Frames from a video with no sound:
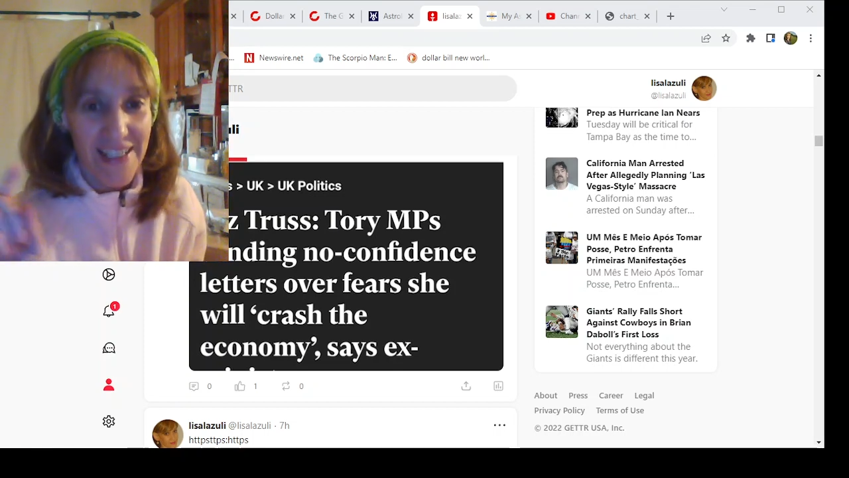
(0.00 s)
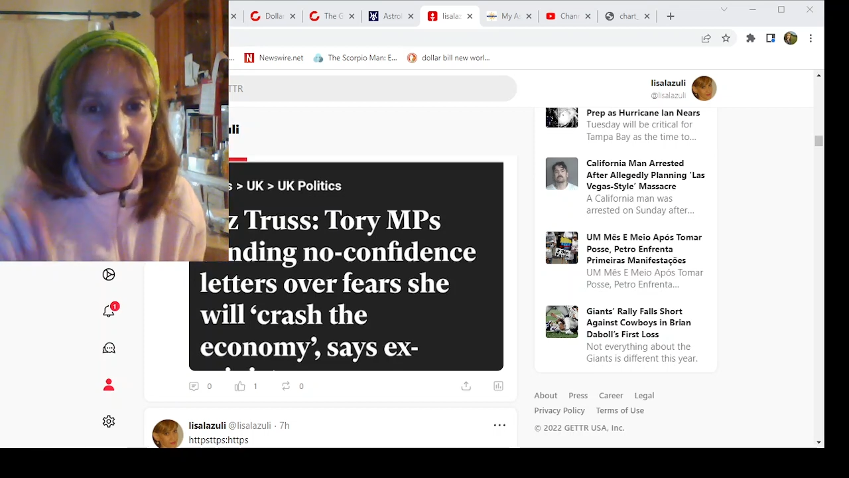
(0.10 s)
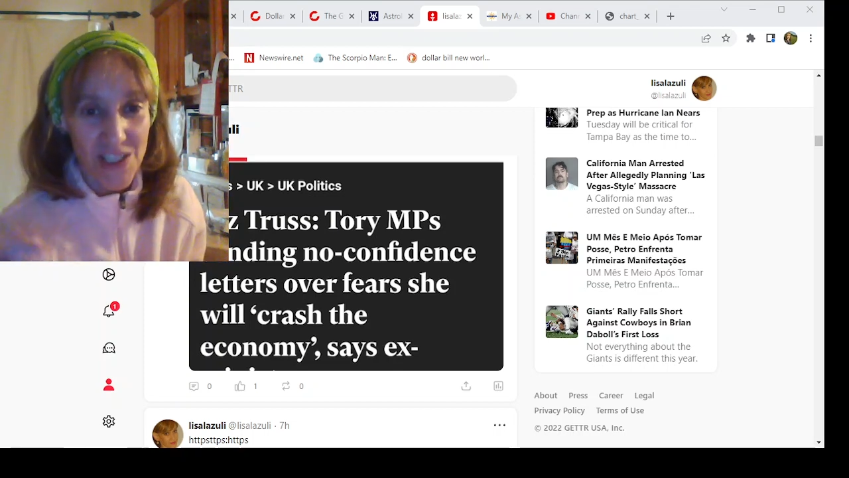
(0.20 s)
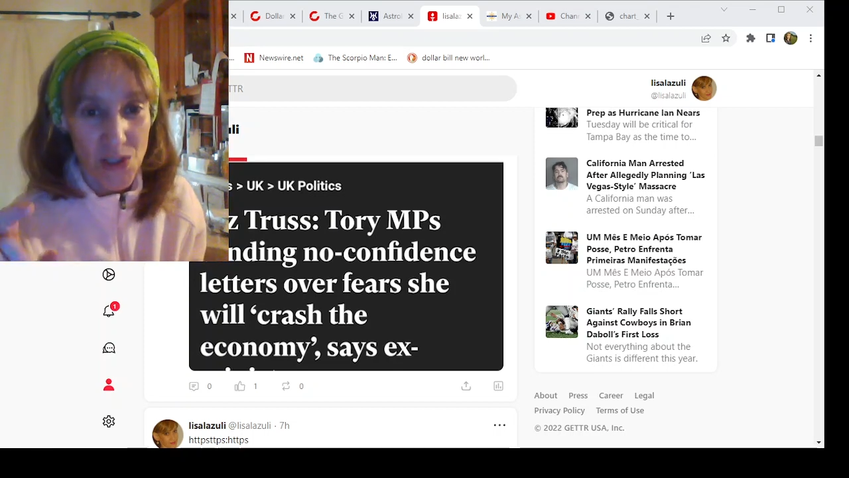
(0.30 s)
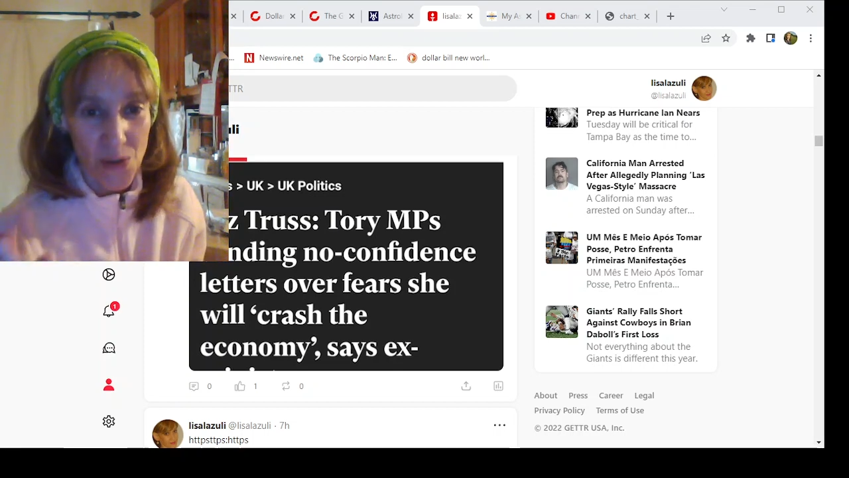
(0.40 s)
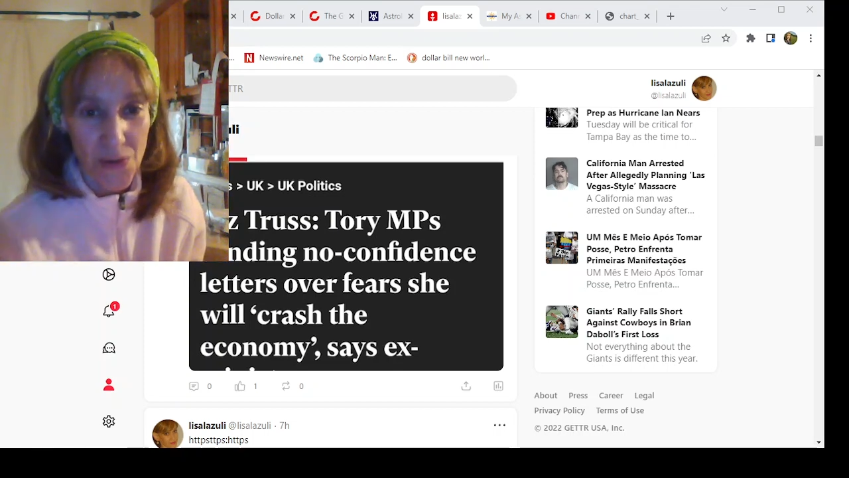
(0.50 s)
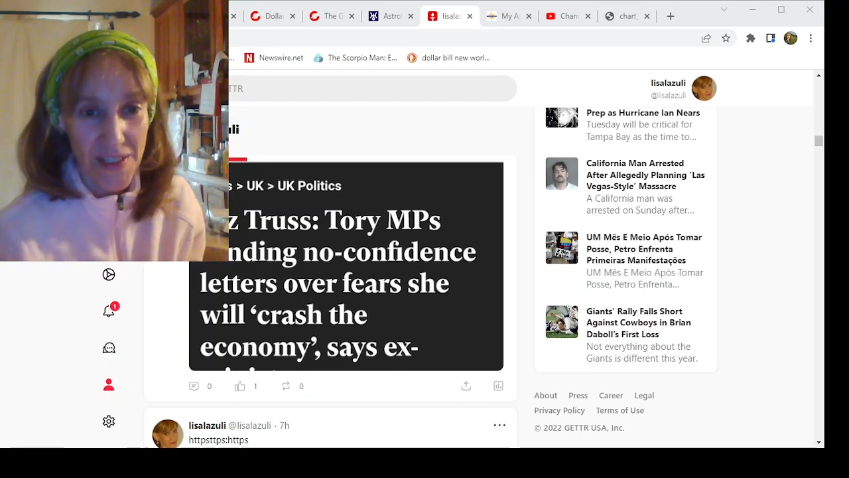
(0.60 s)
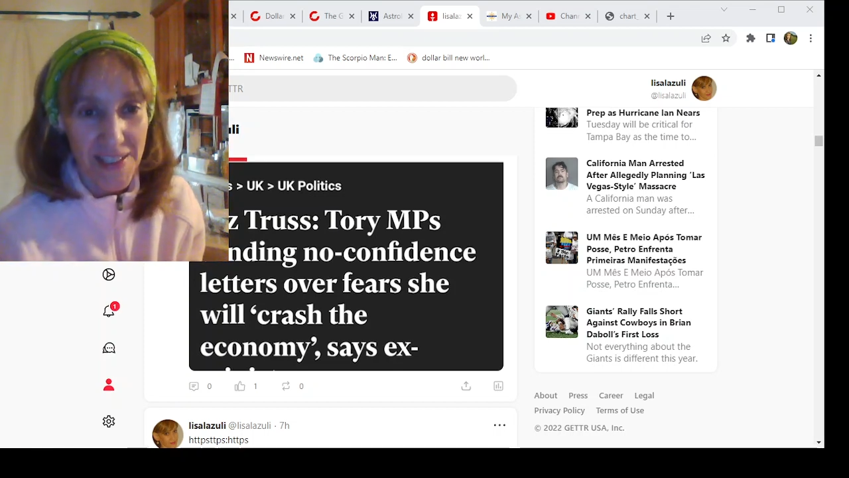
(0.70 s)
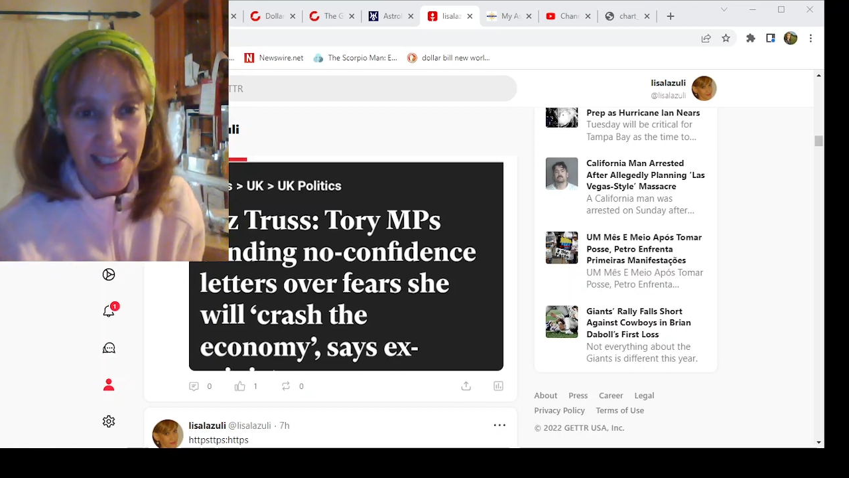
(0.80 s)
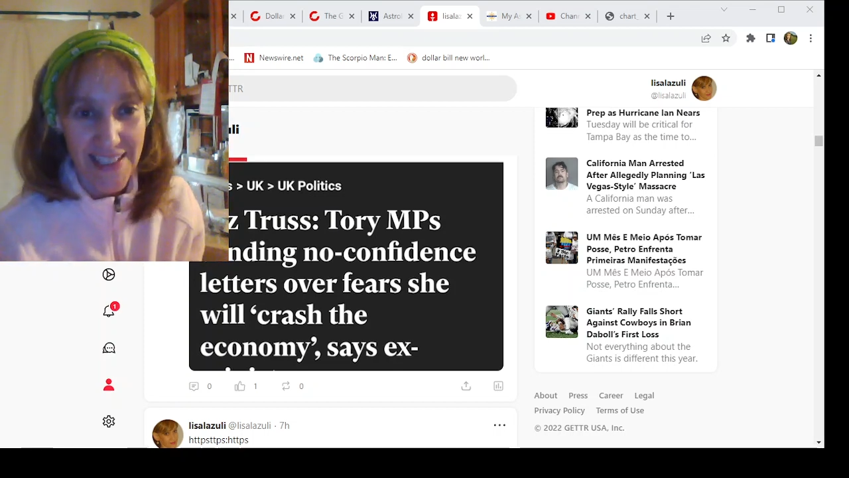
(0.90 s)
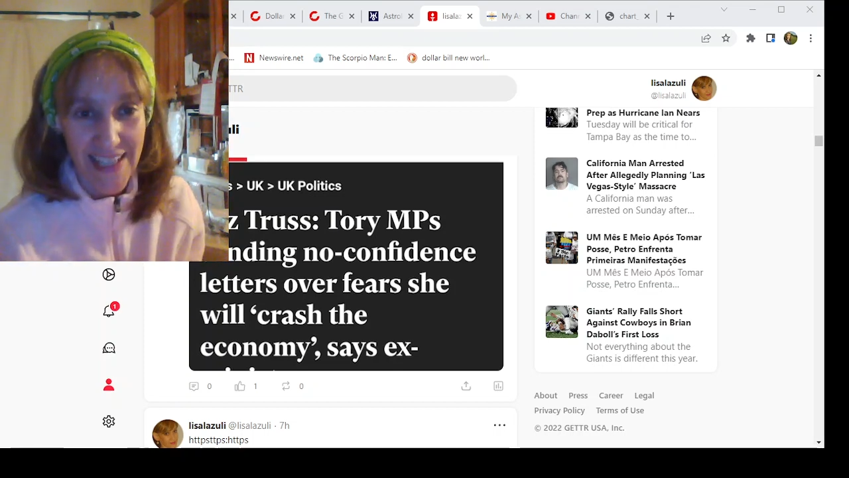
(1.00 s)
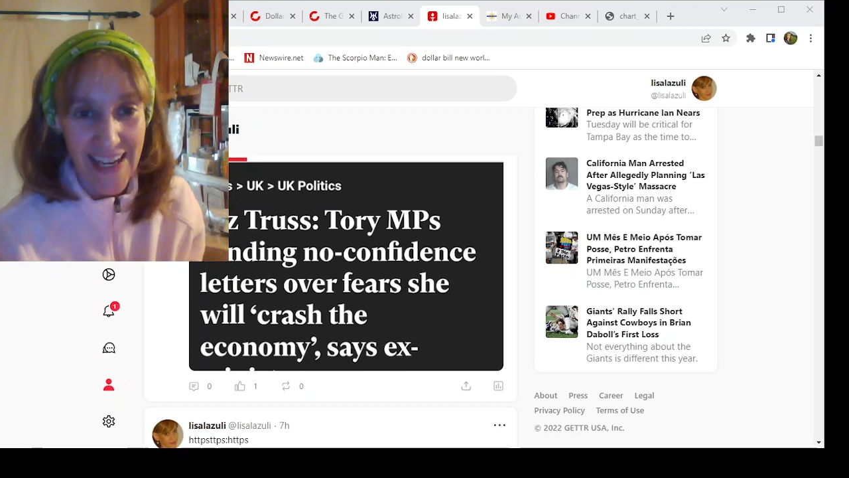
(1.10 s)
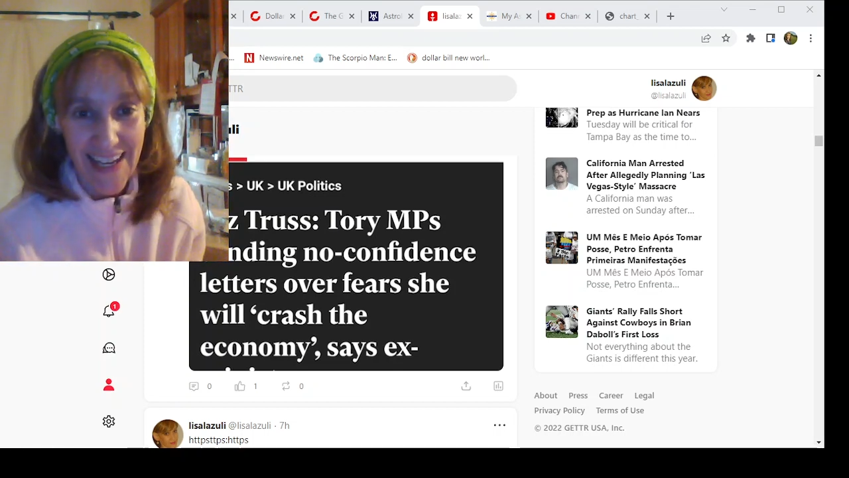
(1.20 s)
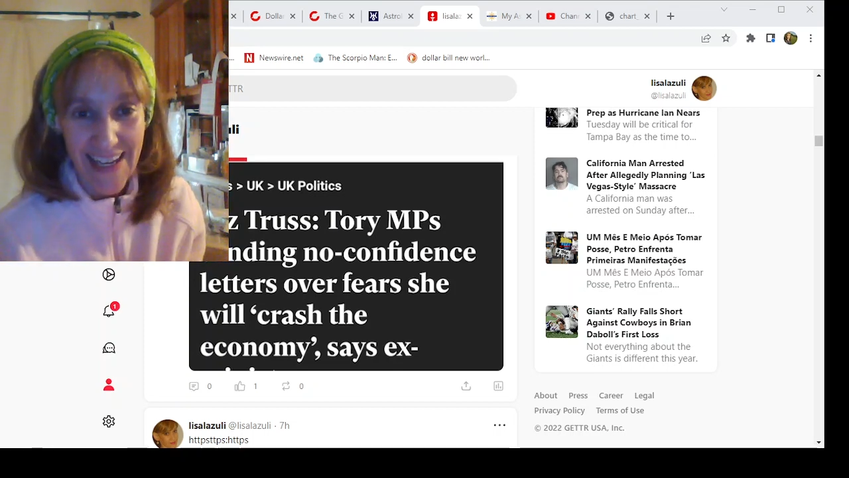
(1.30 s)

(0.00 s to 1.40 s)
Just saw this today